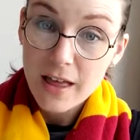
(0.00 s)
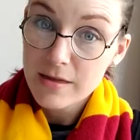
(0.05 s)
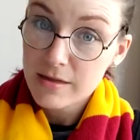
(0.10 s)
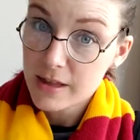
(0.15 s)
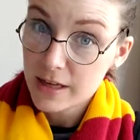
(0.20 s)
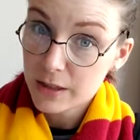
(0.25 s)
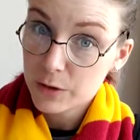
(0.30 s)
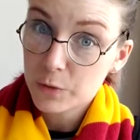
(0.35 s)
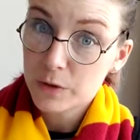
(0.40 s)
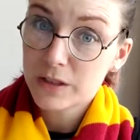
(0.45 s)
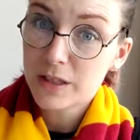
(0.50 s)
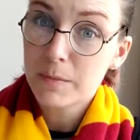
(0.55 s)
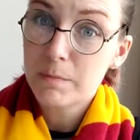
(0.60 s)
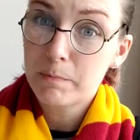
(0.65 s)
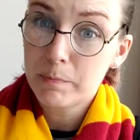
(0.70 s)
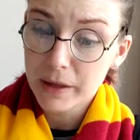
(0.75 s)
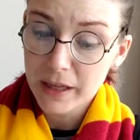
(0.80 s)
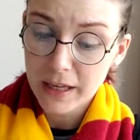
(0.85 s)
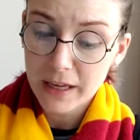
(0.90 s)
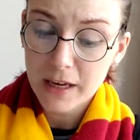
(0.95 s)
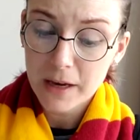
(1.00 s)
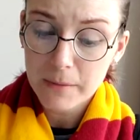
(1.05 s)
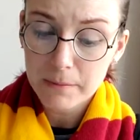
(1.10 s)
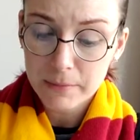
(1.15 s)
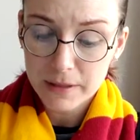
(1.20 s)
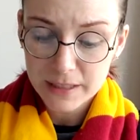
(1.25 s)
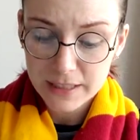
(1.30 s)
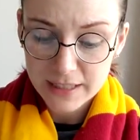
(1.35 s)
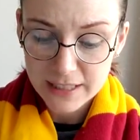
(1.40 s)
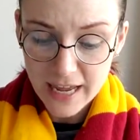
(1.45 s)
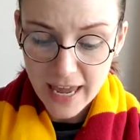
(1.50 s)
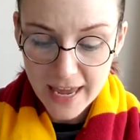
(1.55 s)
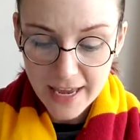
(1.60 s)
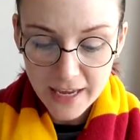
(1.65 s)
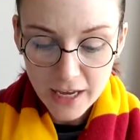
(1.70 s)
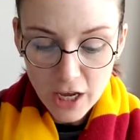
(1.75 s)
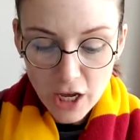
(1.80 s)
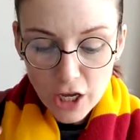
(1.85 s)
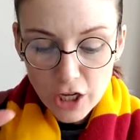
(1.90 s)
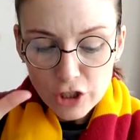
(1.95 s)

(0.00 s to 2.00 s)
This was a big mistake.